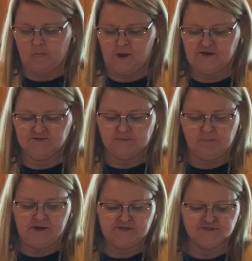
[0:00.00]
It's
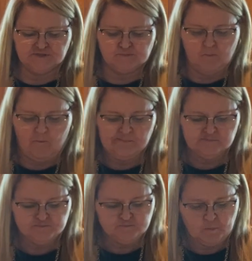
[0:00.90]
amazing.
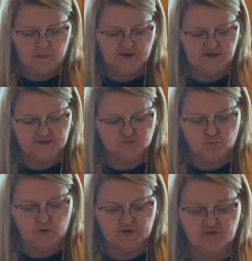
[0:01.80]
It's
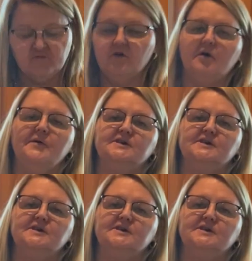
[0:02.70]
wonderful.